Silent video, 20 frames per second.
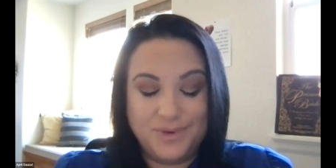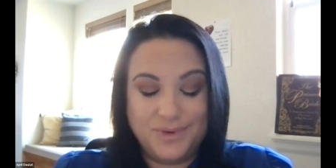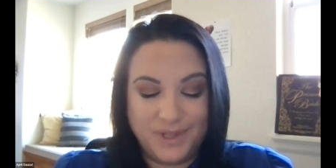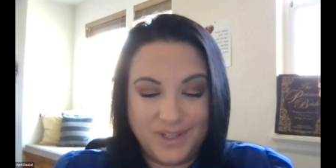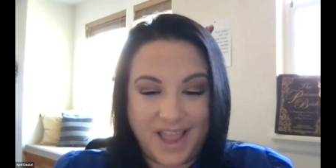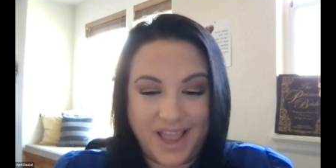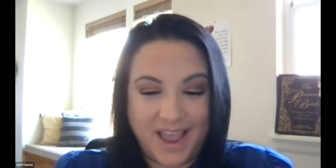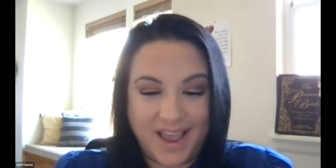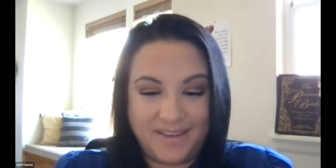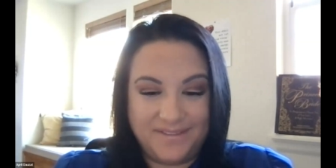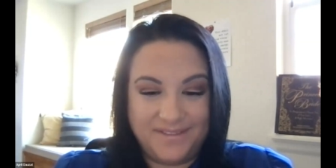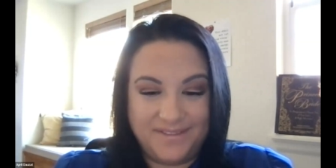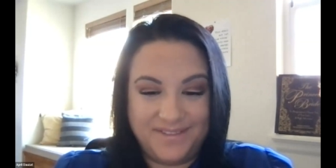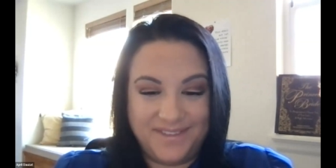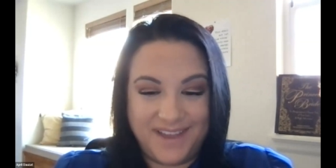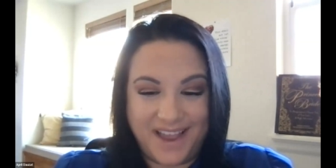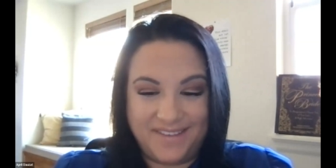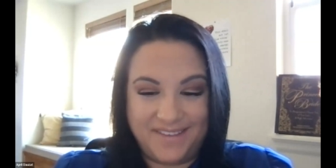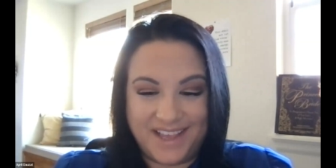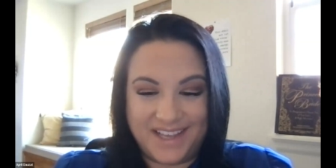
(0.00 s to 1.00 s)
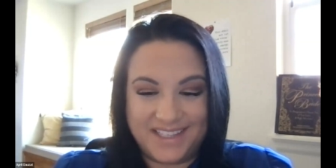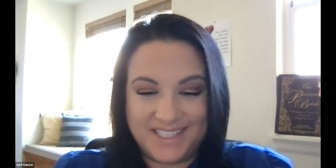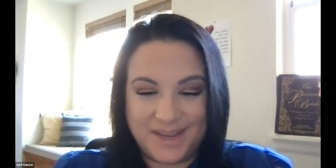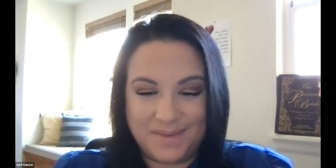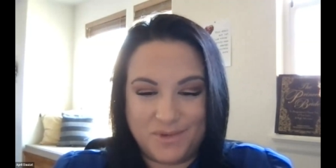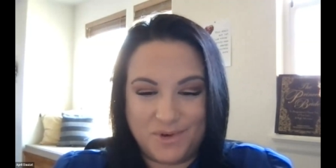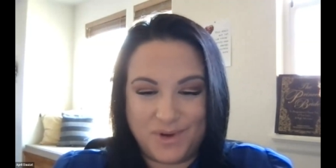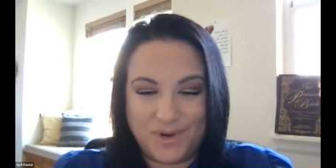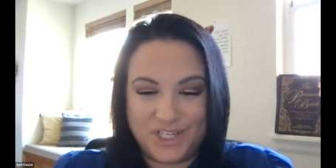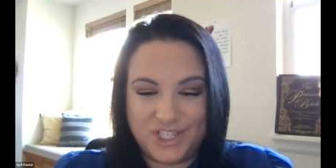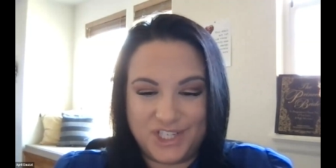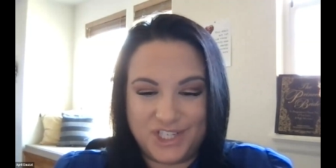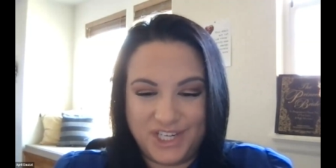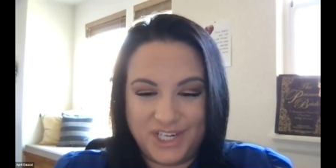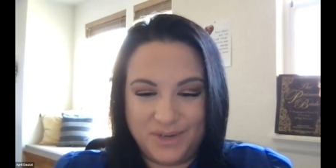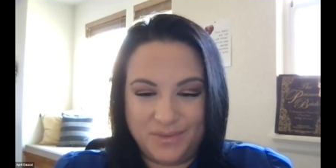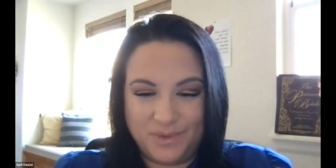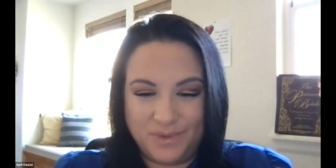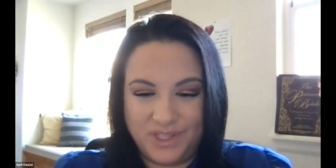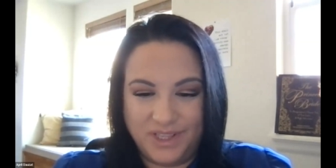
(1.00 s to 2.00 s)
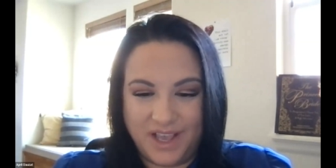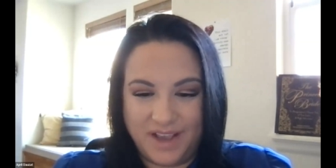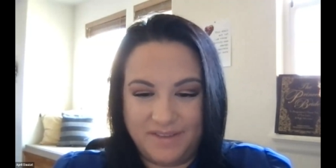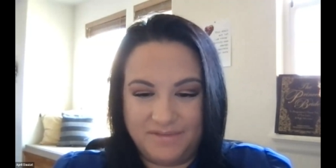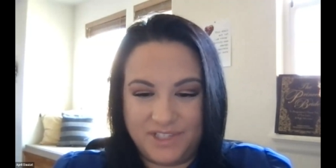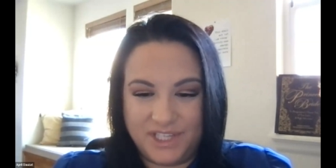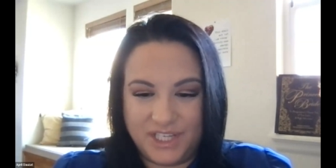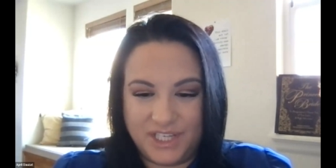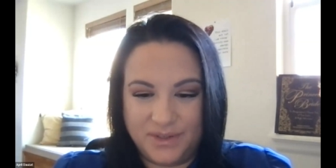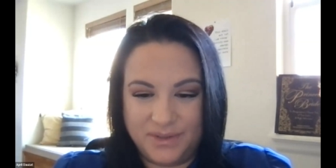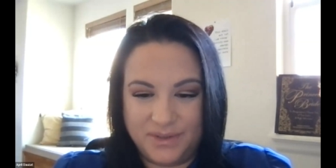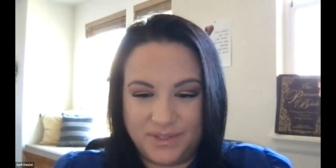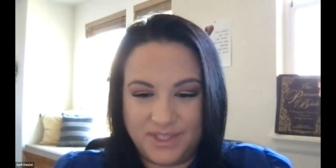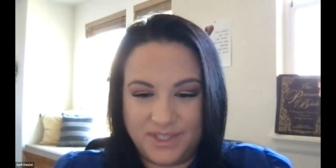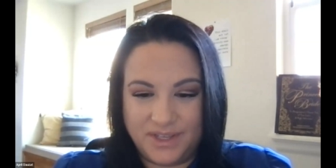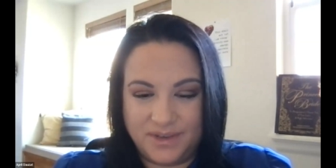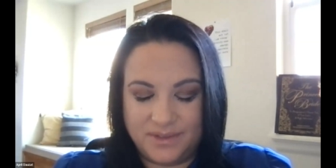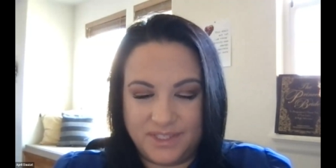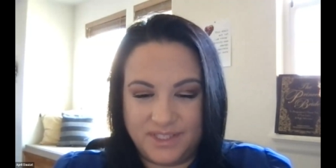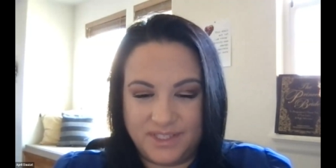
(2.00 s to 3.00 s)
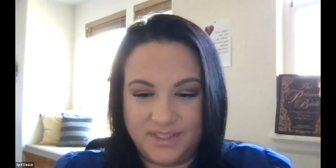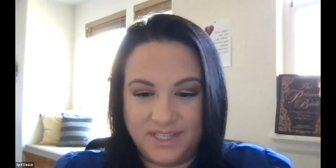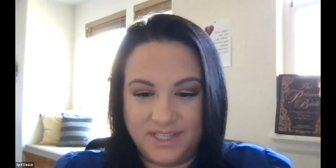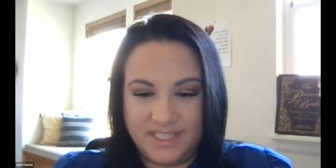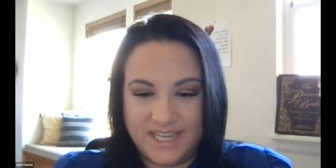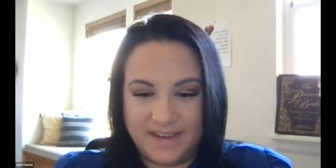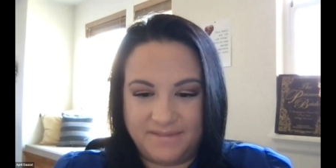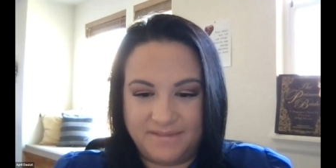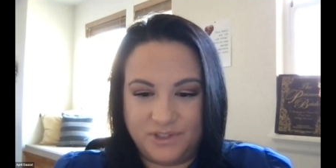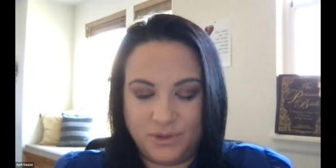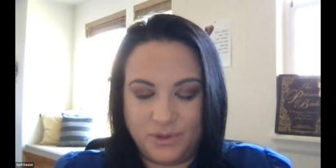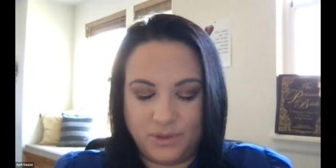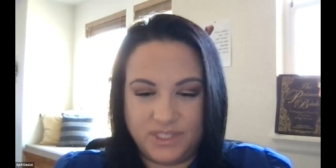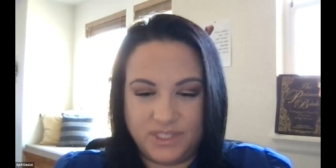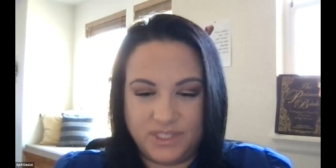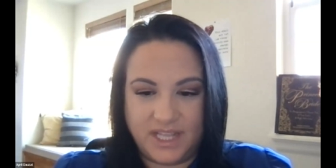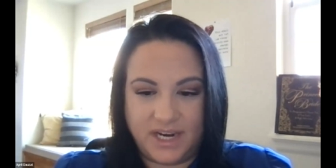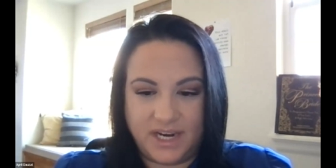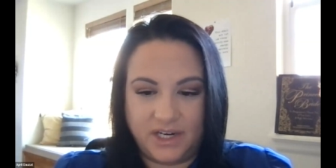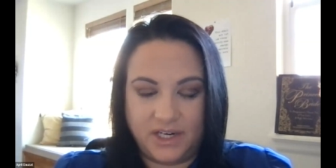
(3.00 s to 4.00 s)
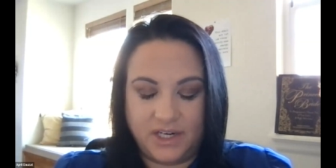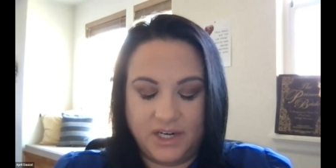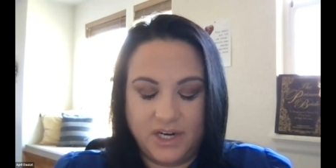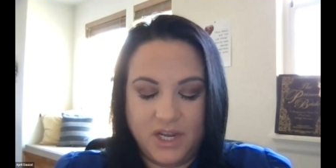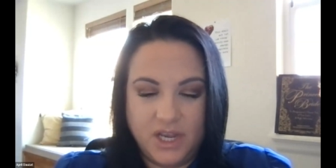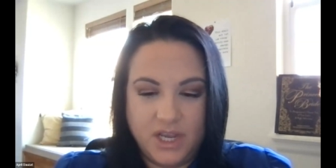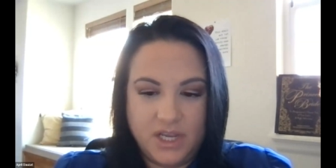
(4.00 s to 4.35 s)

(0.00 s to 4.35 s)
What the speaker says: will have that same question and would love to use the dev tools there.